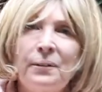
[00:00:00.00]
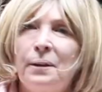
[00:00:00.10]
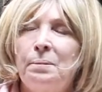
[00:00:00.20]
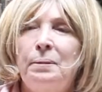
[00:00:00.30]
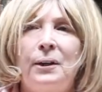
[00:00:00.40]

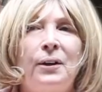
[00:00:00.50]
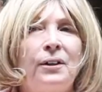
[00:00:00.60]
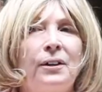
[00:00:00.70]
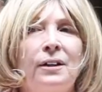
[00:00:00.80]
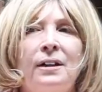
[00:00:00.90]
than
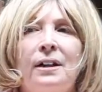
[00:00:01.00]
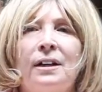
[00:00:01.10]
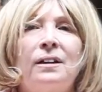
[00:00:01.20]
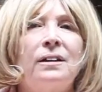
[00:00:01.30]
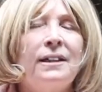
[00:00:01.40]
America,
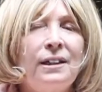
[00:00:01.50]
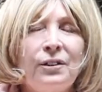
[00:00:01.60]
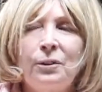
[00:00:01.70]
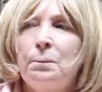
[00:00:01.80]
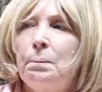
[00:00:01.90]

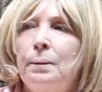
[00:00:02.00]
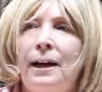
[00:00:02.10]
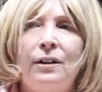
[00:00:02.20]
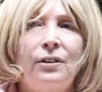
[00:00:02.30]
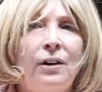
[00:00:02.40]
cleaner,
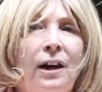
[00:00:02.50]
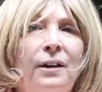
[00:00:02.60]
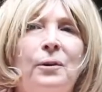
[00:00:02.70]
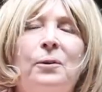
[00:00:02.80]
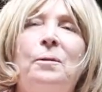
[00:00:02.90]
better,
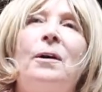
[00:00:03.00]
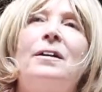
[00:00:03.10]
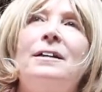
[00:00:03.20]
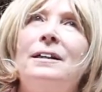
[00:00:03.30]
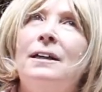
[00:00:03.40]
higher
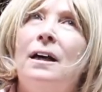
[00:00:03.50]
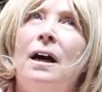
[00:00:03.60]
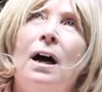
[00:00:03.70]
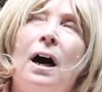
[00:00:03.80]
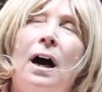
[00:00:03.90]
quality.
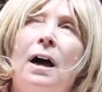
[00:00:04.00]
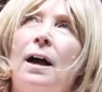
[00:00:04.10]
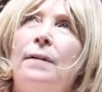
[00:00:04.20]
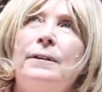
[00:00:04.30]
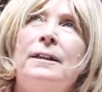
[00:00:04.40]

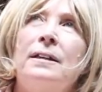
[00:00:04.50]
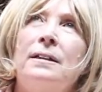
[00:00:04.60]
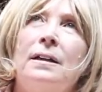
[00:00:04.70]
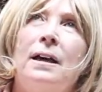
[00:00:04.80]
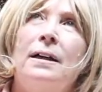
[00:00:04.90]
Everything
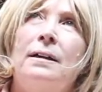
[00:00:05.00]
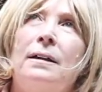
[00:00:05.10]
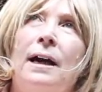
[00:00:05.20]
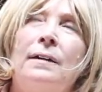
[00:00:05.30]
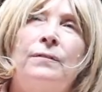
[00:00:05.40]
that I
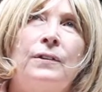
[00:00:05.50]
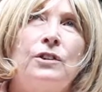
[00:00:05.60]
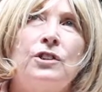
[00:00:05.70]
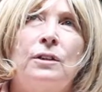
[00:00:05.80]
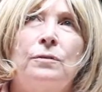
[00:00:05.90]
had
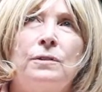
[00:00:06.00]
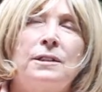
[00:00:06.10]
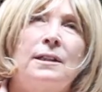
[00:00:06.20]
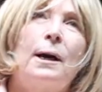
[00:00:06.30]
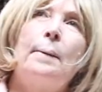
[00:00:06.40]
fears of
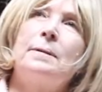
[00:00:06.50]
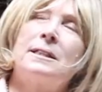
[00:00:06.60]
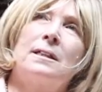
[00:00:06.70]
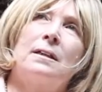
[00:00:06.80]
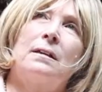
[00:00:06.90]
was the
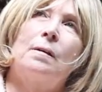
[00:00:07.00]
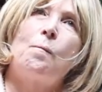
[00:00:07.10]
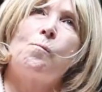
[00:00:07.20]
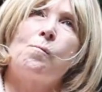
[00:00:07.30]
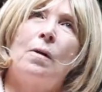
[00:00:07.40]
opposite.
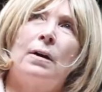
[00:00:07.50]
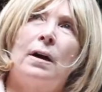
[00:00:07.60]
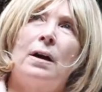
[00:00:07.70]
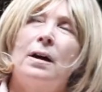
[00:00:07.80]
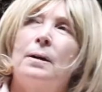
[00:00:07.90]

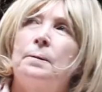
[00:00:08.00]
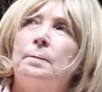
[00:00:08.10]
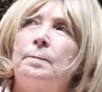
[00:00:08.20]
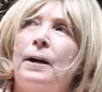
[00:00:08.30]
My